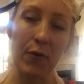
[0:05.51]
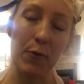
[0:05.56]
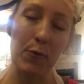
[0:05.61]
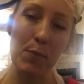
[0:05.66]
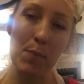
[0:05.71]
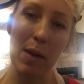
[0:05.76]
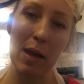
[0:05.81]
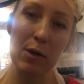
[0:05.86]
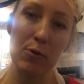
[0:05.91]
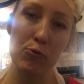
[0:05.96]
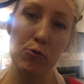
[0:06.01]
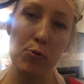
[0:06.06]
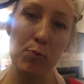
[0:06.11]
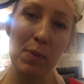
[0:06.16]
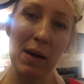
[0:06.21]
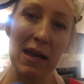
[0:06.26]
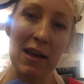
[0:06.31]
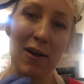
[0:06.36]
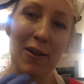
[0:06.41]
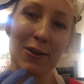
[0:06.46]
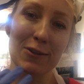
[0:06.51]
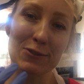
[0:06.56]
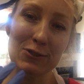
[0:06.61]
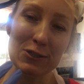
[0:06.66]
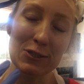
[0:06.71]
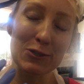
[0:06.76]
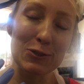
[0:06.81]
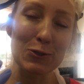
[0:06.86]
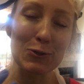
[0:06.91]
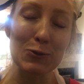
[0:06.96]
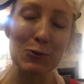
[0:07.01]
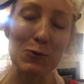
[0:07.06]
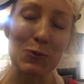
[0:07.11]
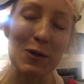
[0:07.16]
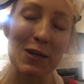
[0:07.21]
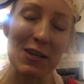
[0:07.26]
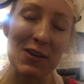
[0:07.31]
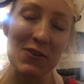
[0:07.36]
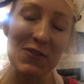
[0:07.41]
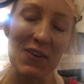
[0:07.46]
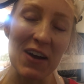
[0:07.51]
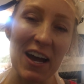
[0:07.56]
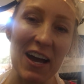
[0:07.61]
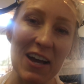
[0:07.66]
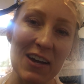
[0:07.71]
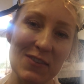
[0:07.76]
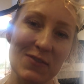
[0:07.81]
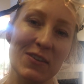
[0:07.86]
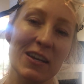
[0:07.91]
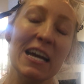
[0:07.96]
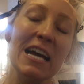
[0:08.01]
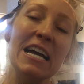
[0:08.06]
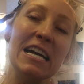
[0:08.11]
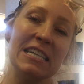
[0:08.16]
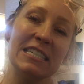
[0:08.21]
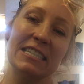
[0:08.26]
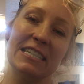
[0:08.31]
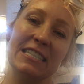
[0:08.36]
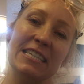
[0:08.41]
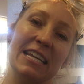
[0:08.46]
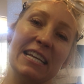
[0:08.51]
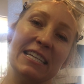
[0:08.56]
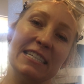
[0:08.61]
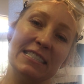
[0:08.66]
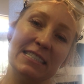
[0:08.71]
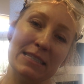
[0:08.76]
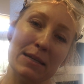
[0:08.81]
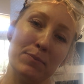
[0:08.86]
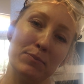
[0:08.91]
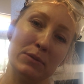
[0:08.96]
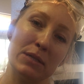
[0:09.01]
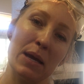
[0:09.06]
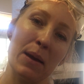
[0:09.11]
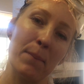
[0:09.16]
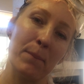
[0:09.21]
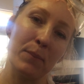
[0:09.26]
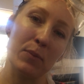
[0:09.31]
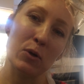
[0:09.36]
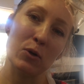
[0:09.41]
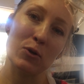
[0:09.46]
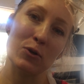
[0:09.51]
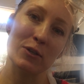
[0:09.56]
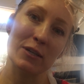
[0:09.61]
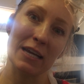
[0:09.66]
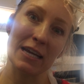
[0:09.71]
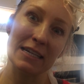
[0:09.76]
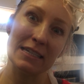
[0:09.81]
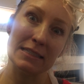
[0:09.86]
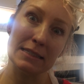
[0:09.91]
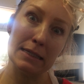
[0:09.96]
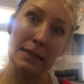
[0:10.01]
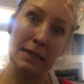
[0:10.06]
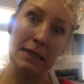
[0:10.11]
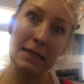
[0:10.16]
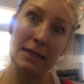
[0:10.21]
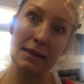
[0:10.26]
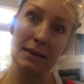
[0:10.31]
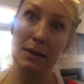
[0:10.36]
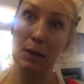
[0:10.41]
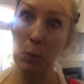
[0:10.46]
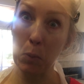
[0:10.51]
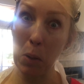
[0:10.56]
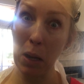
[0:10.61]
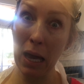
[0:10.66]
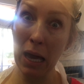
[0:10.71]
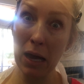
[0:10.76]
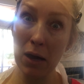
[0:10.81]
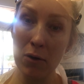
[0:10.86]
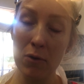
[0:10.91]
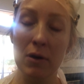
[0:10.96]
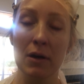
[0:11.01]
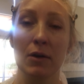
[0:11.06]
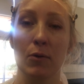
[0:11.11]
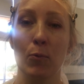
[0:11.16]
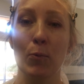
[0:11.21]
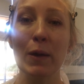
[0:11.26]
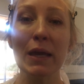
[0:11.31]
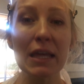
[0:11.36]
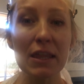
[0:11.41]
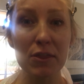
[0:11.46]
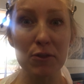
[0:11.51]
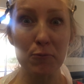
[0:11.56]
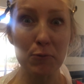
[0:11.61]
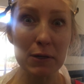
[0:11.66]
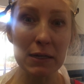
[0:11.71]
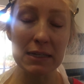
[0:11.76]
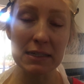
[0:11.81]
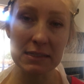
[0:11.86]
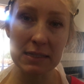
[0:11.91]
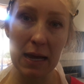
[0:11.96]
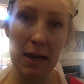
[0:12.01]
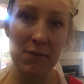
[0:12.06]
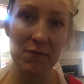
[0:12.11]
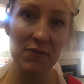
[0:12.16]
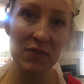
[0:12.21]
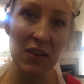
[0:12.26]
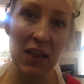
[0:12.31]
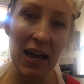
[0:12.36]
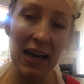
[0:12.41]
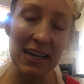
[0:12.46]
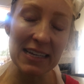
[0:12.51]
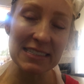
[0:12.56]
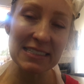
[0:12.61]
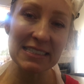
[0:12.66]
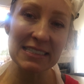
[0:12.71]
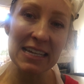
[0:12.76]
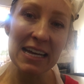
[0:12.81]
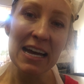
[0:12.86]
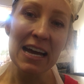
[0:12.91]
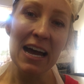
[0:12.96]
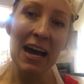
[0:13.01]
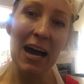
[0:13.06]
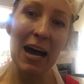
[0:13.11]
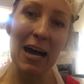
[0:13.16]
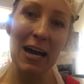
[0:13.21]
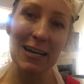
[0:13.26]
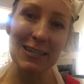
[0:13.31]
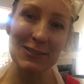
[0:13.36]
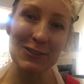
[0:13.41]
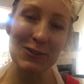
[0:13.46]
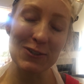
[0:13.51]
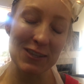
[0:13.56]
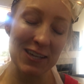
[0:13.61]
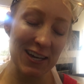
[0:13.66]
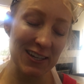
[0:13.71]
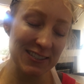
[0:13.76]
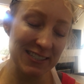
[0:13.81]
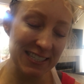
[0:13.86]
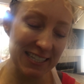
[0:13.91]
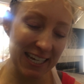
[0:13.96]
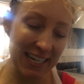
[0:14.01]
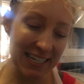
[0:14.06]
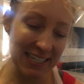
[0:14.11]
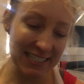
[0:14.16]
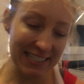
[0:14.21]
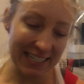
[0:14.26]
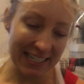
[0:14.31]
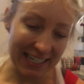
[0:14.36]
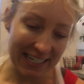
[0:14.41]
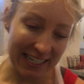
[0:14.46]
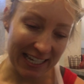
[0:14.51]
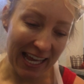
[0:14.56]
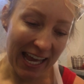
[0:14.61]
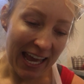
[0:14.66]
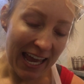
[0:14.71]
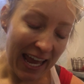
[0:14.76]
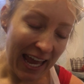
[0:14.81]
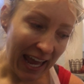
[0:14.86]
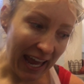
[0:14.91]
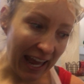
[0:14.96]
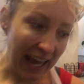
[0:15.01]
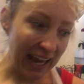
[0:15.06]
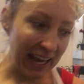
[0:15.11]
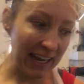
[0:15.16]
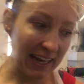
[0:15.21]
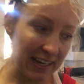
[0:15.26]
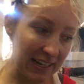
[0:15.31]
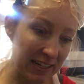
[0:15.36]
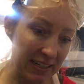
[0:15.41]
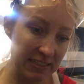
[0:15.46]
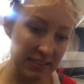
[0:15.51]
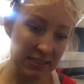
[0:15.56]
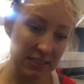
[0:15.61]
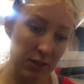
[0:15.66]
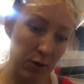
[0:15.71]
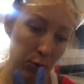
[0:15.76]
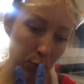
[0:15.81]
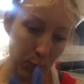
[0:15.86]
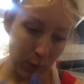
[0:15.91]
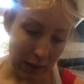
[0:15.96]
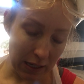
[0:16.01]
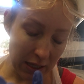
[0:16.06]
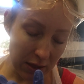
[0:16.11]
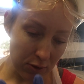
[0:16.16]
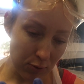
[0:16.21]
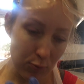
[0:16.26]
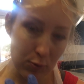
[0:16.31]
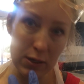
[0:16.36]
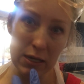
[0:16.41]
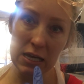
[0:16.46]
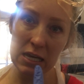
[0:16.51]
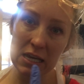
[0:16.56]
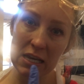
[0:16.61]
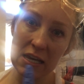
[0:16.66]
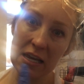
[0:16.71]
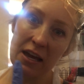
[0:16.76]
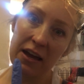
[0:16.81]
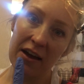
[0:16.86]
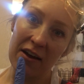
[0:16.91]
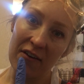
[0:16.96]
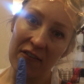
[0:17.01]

for Microbiology 225. Today is September 19th. Wow, week 3, time flies, 2018. And so week 3,